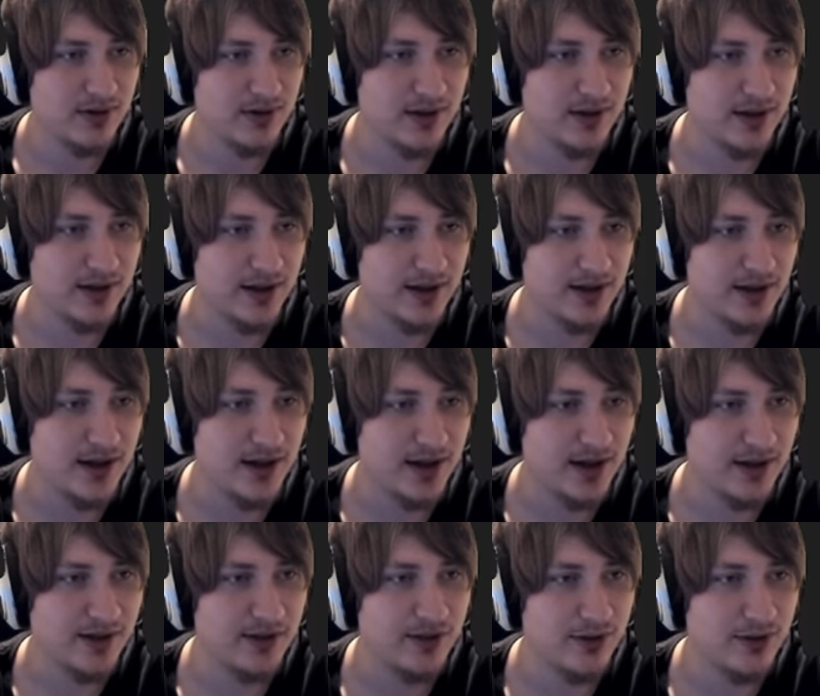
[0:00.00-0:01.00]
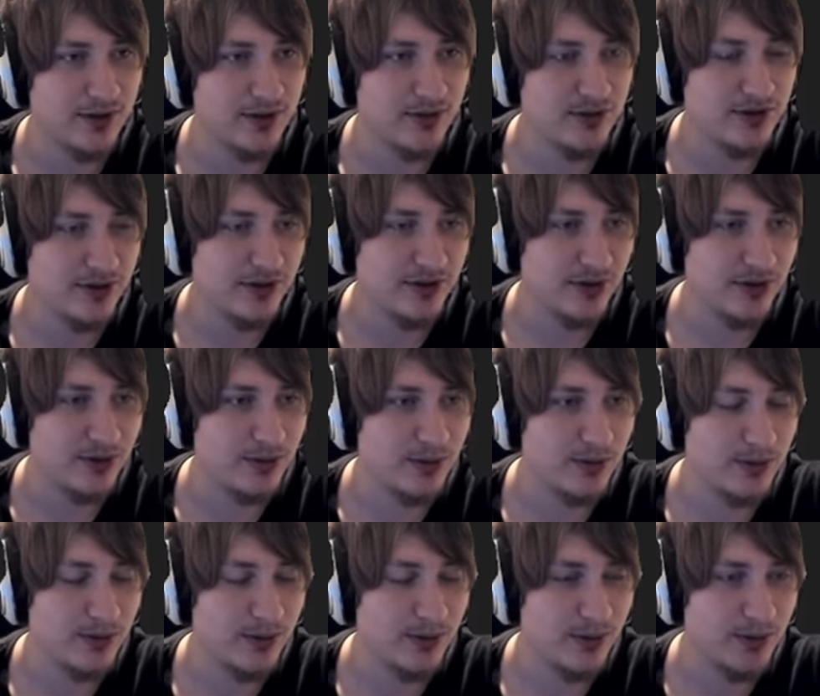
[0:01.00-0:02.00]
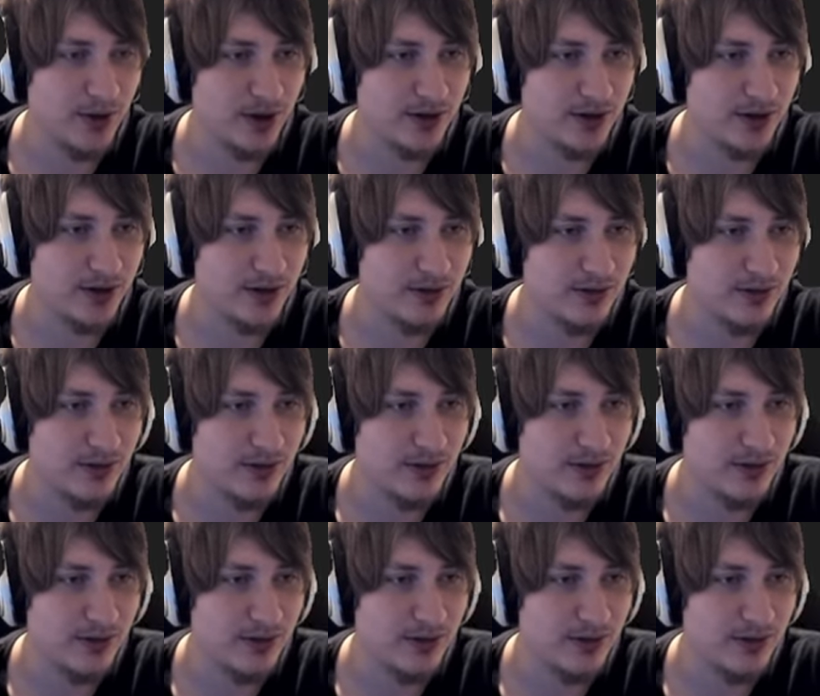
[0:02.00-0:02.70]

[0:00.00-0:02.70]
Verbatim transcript: They kind of hide those just so you probably don't.